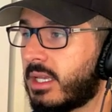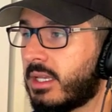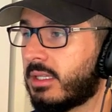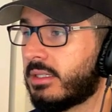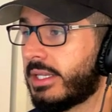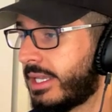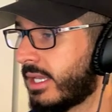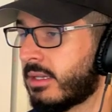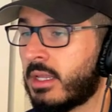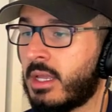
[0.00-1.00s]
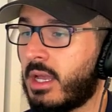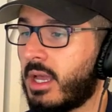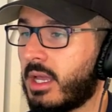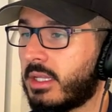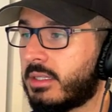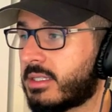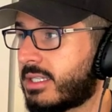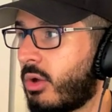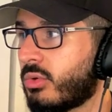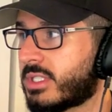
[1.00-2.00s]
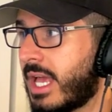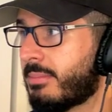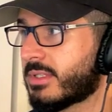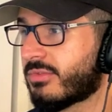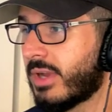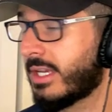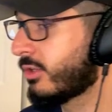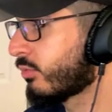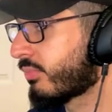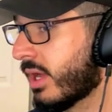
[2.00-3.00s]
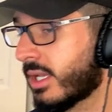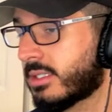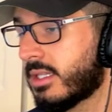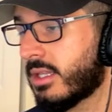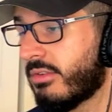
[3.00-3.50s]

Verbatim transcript: And again, uh, this always happens for any new product in the,